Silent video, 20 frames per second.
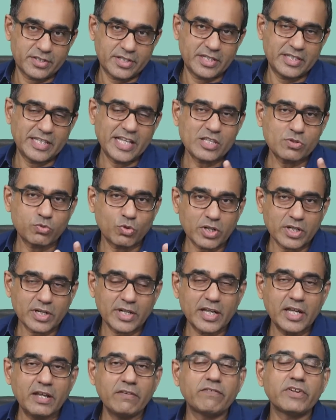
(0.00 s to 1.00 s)
And that's what
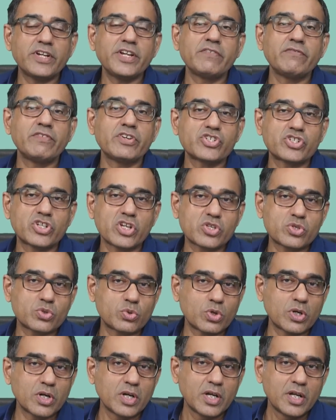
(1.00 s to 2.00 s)
every investor
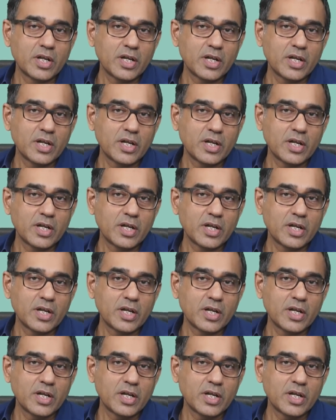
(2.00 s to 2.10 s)
should